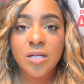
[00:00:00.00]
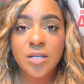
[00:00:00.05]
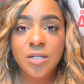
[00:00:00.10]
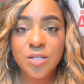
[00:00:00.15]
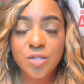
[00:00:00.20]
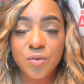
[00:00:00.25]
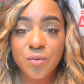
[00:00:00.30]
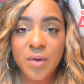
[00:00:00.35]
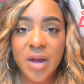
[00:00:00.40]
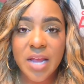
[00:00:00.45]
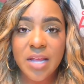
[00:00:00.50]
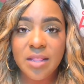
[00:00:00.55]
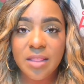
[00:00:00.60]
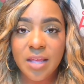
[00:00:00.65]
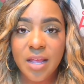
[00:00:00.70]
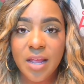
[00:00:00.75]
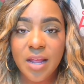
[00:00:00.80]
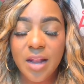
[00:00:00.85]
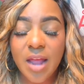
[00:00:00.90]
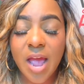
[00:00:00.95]
to write
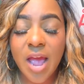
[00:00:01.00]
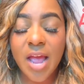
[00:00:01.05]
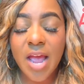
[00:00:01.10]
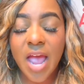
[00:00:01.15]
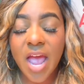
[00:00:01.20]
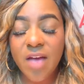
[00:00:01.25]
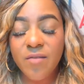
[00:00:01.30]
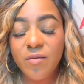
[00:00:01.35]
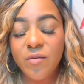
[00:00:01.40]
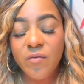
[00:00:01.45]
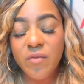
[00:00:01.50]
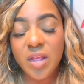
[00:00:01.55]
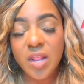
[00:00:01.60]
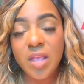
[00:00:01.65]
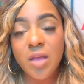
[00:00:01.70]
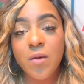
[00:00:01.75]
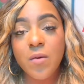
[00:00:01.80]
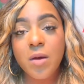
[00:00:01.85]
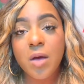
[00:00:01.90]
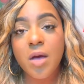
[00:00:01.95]
that. I have a
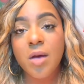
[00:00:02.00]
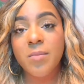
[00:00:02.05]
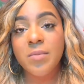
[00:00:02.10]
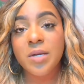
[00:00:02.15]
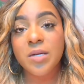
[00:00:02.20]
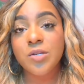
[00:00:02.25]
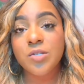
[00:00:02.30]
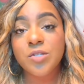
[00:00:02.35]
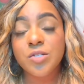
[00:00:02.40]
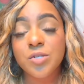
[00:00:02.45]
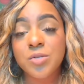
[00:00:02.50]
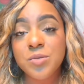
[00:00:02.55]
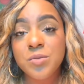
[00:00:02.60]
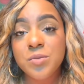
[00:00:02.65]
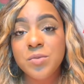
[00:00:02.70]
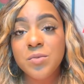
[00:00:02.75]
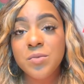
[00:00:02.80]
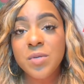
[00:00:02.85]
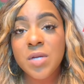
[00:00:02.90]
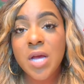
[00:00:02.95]
video coming
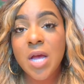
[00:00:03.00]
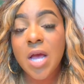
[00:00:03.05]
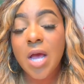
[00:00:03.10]
soon